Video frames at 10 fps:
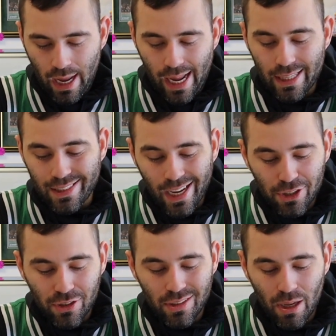in
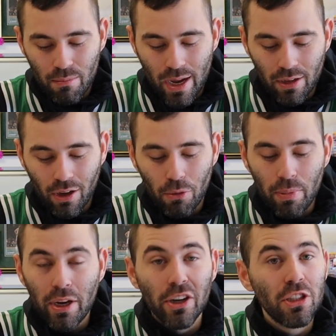sections that may not
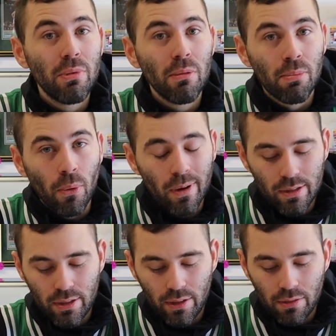appear to be important
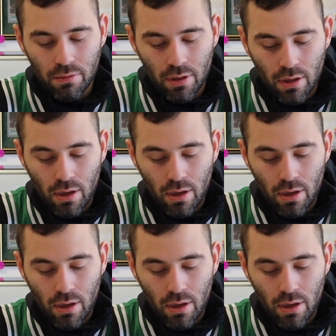to you,